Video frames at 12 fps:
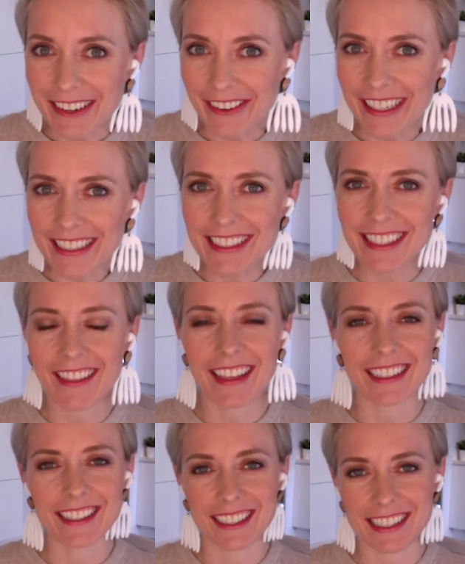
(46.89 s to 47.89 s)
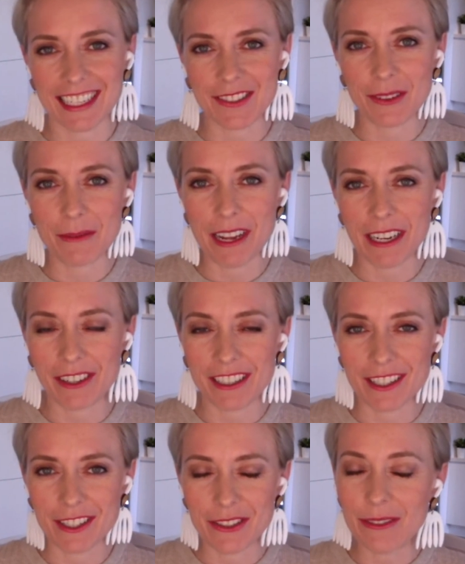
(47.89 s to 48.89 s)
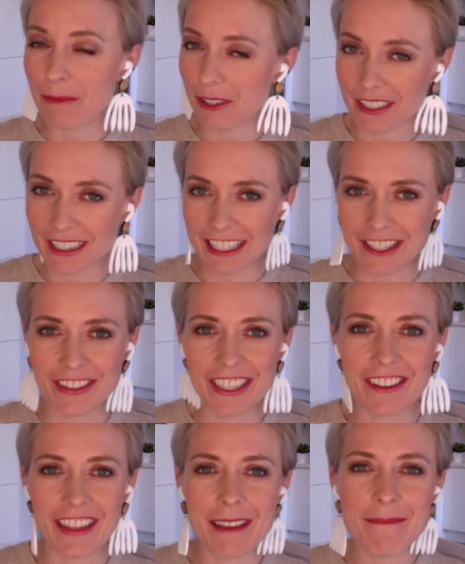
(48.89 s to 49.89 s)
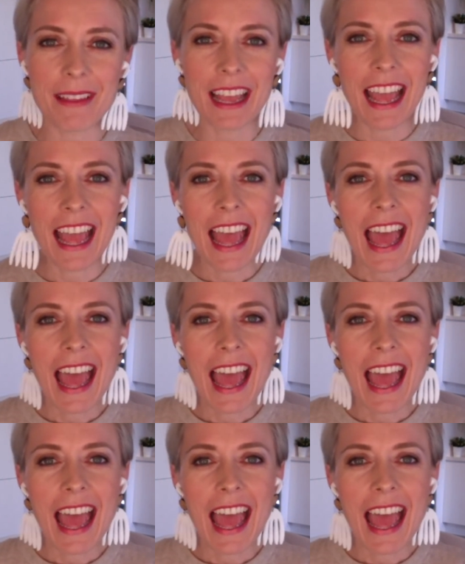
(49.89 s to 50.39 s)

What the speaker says: secrets that successful migrants do. I'm going to let you in on them.